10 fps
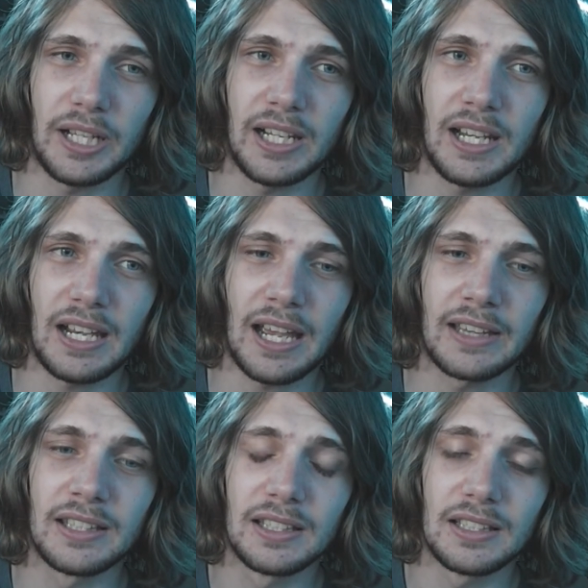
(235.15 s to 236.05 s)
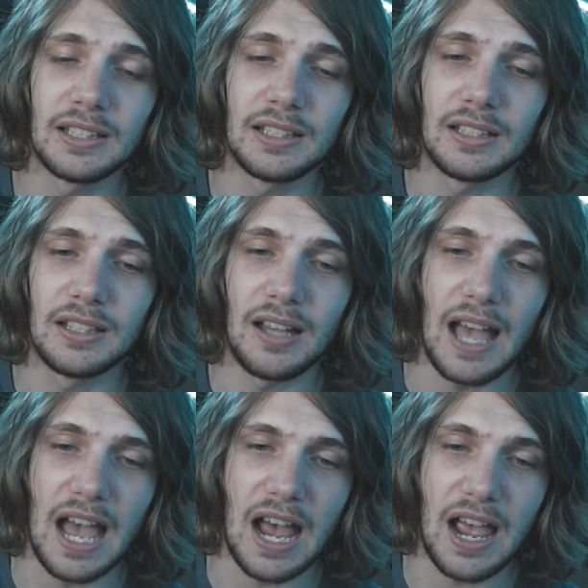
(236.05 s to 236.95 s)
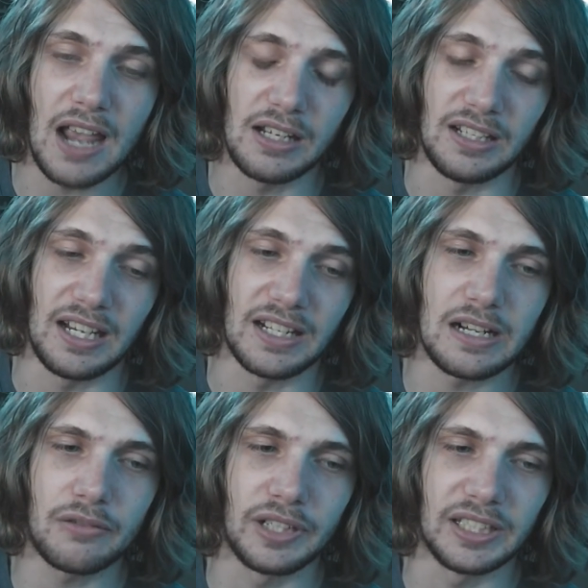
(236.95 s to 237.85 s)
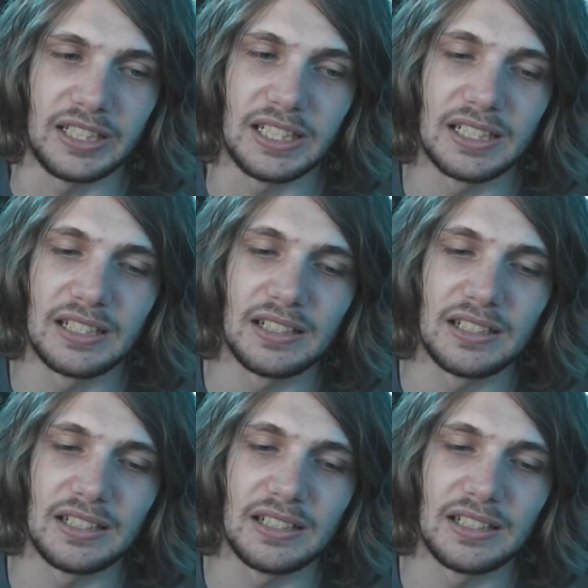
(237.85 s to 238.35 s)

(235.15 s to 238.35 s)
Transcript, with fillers: playing it again. Uh, any day now, really.